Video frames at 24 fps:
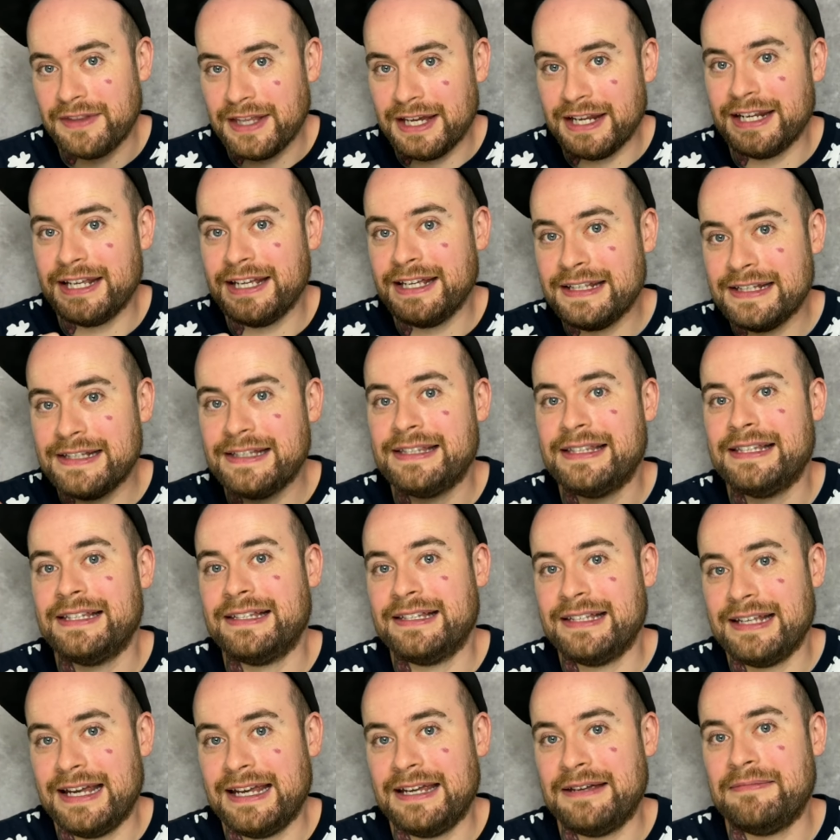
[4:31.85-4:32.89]
That is the
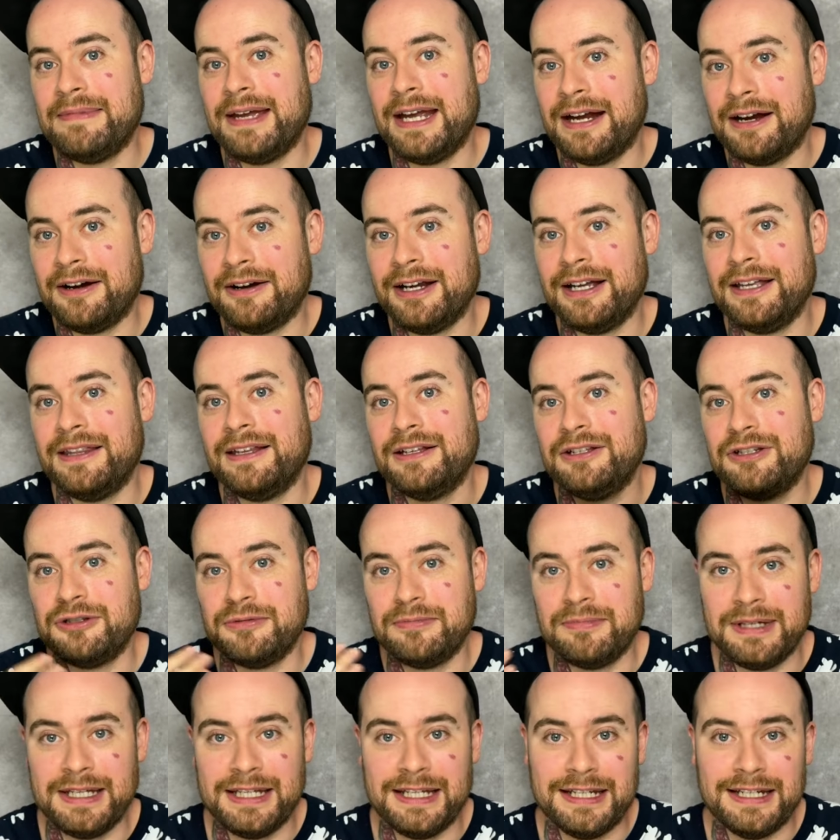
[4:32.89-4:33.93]
same area that she'll
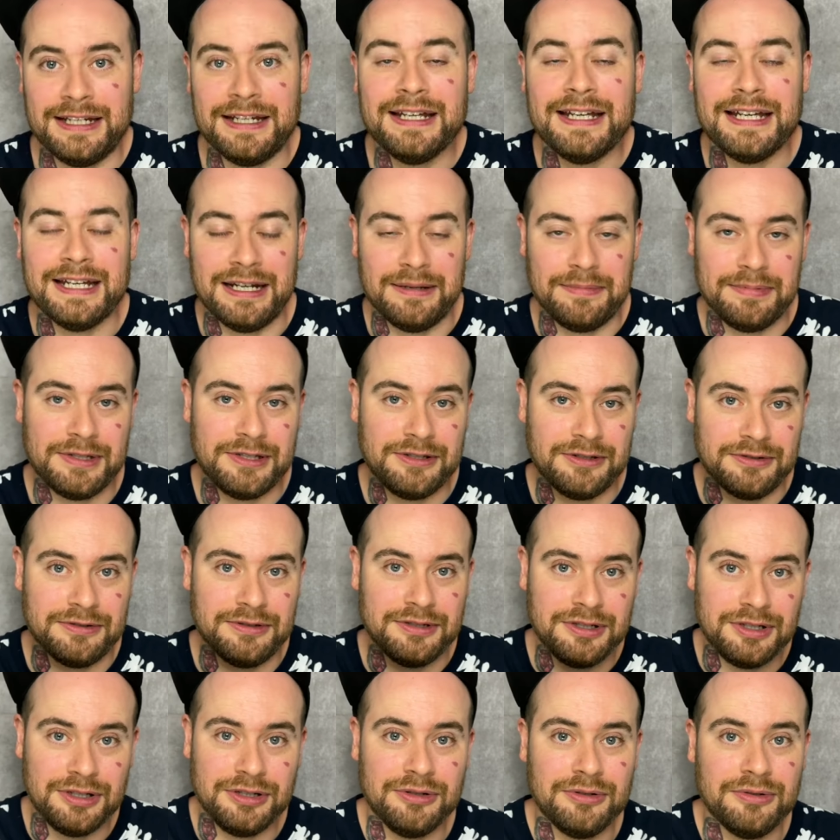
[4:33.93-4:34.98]
be in in Episode
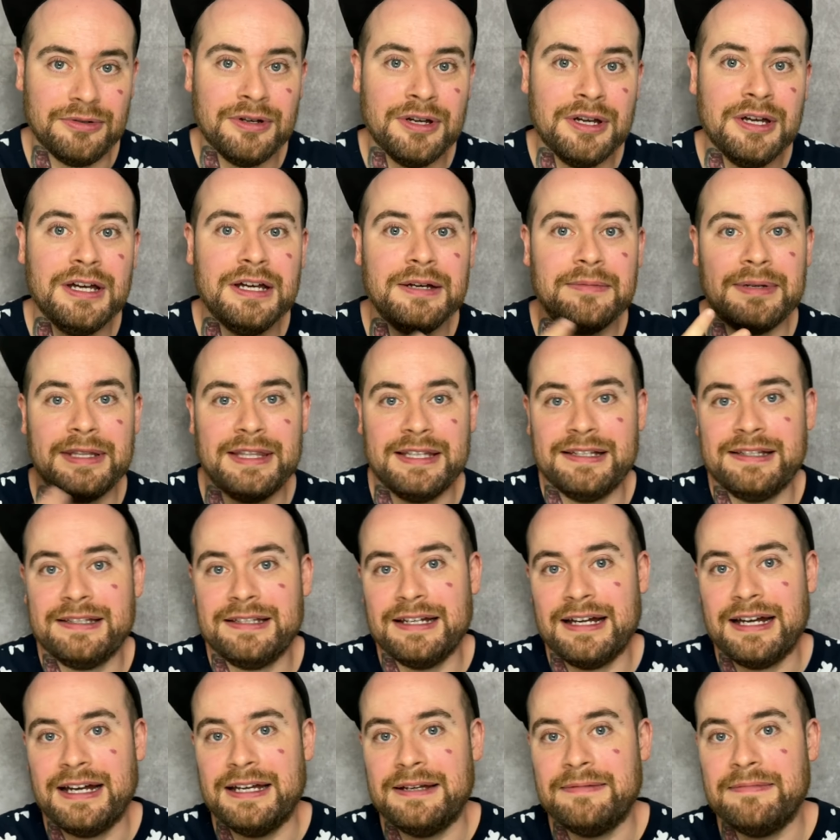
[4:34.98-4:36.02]
two, but this
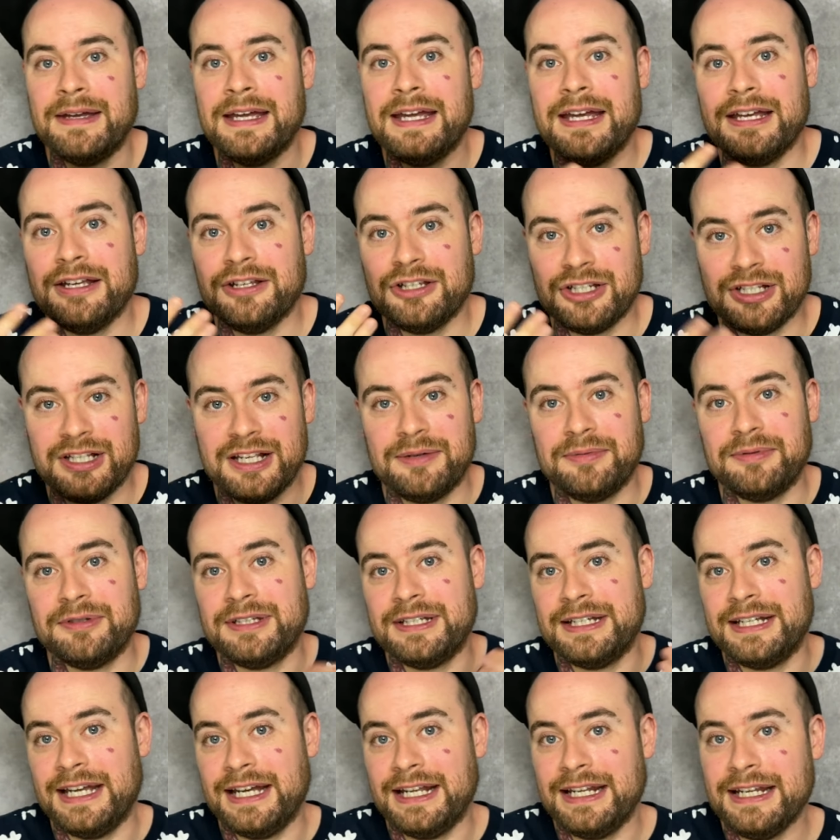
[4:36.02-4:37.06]
time she's able to
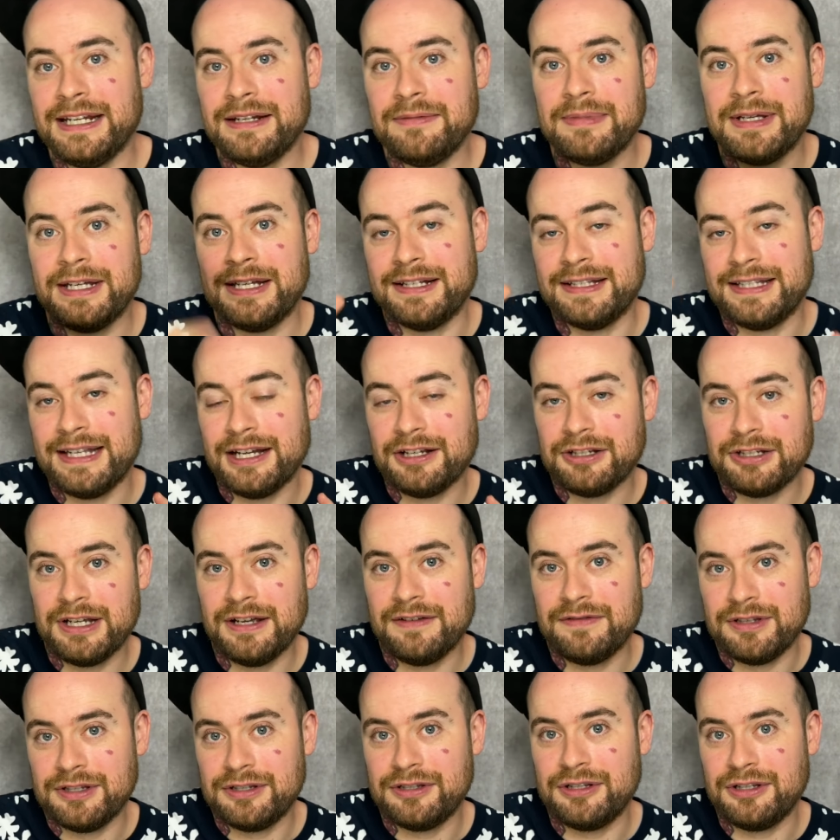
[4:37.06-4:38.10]
get in because they actually
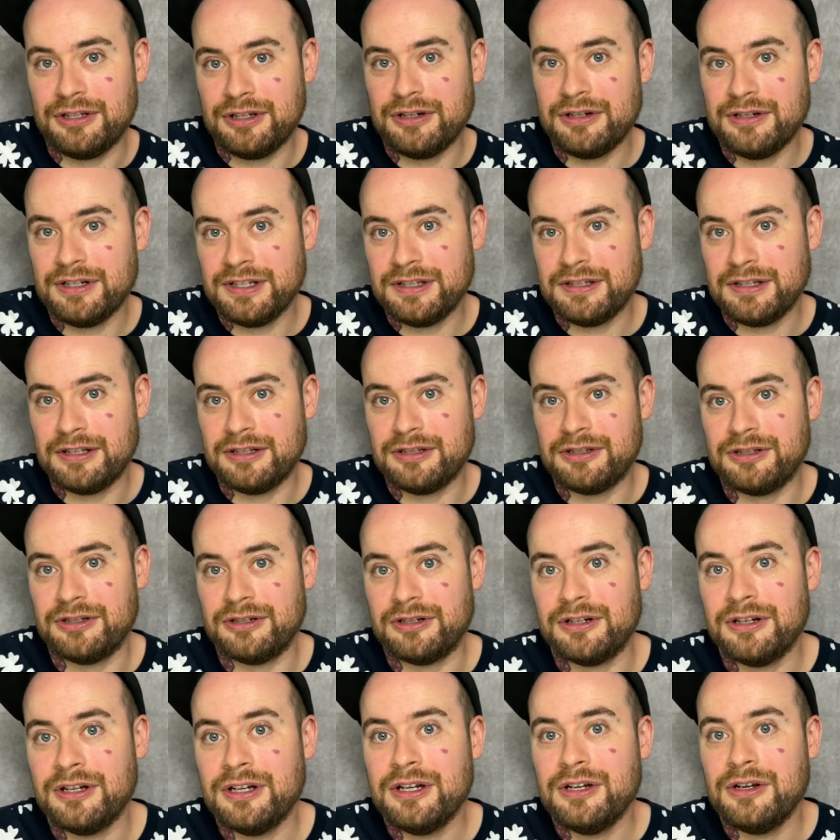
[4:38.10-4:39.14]
have the security
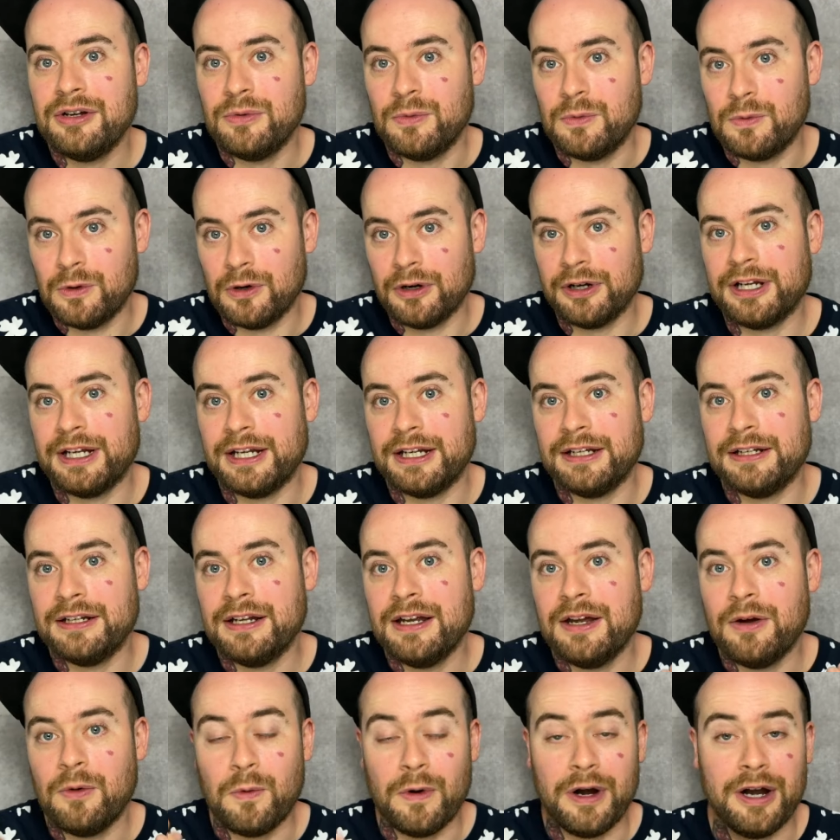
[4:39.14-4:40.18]
sensor working,
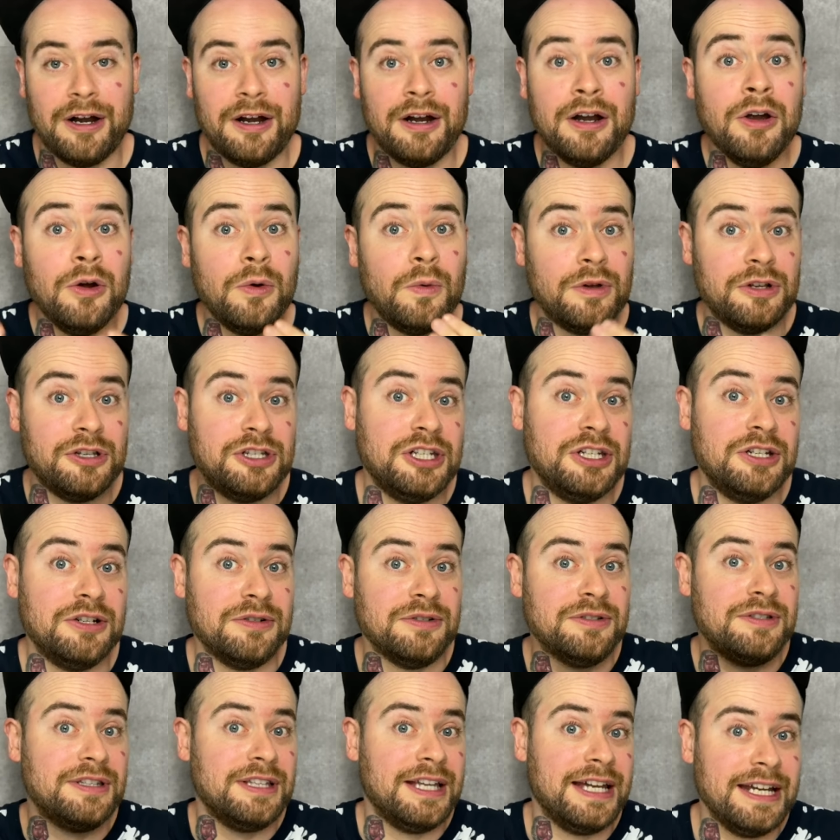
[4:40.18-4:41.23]
where when she
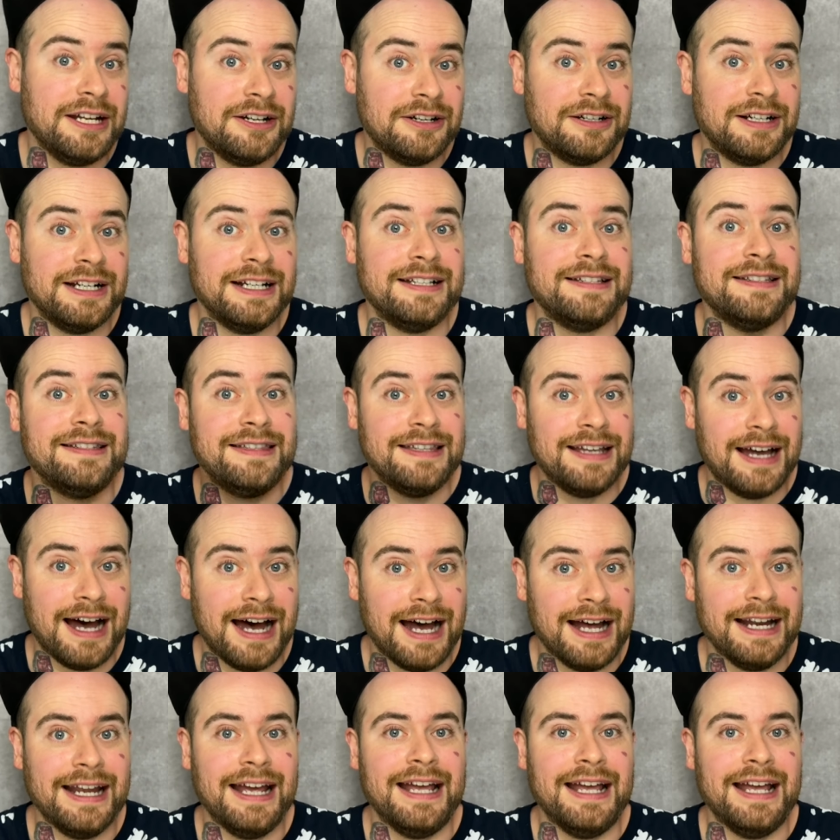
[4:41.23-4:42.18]
goes later, it's not.